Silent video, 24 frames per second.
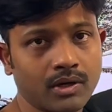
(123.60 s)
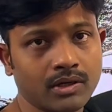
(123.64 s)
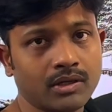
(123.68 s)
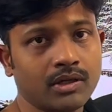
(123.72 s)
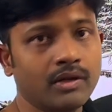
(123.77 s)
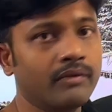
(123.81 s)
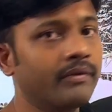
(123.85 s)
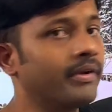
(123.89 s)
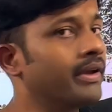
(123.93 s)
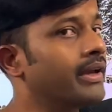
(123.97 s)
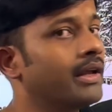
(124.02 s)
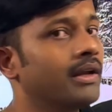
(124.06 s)

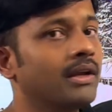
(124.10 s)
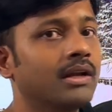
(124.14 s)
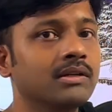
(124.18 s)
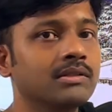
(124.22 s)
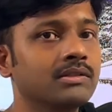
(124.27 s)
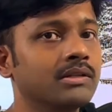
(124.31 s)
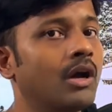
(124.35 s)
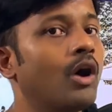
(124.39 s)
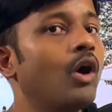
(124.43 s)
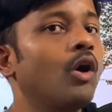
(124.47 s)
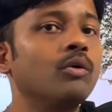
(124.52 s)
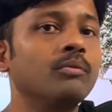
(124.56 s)
water, we cannot
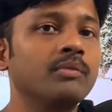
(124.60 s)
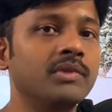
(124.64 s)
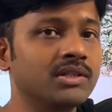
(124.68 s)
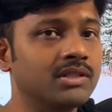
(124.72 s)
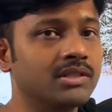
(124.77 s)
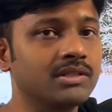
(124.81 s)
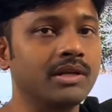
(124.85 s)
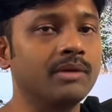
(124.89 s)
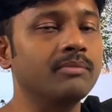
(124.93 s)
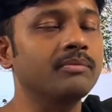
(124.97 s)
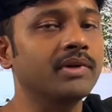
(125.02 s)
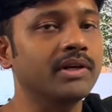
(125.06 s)
say how
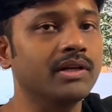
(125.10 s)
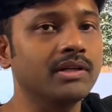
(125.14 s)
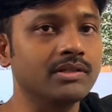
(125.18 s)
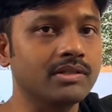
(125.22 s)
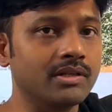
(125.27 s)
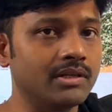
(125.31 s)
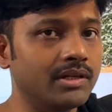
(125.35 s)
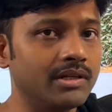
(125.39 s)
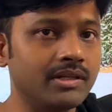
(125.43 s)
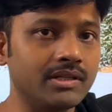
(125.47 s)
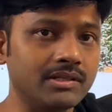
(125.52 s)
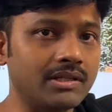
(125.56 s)
much
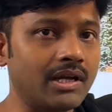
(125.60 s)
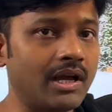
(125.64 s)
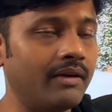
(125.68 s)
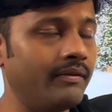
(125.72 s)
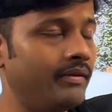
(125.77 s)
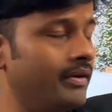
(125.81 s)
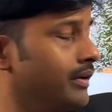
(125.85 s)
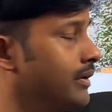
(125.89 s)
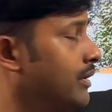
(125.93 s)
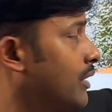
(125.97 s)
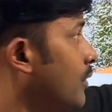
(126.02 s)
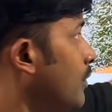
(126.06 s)
temperature it is having